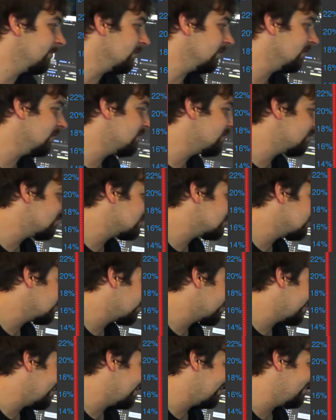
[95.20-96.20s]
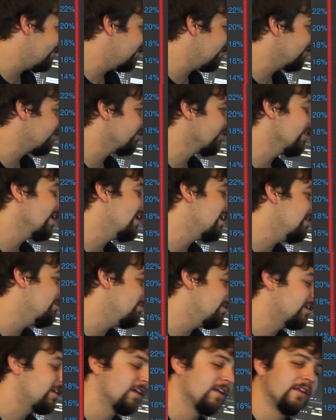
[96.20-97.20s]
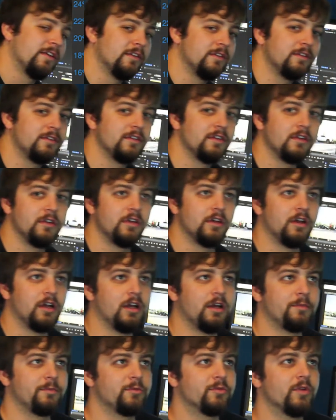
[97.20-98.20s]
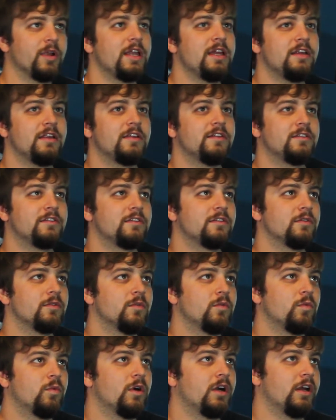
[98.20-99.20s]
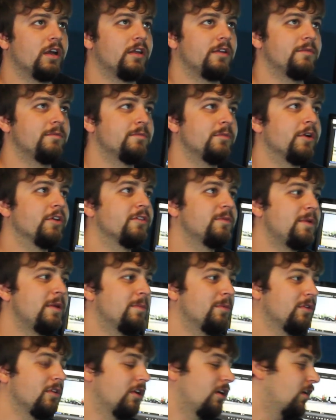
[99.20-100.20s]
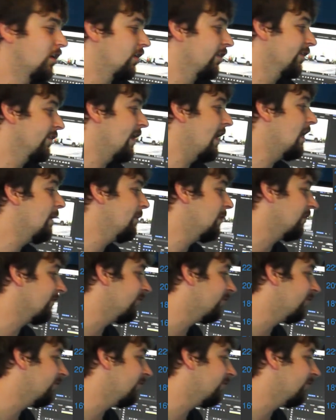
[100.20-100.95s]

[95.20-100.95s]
let's just look at great, because great is what most people are aiming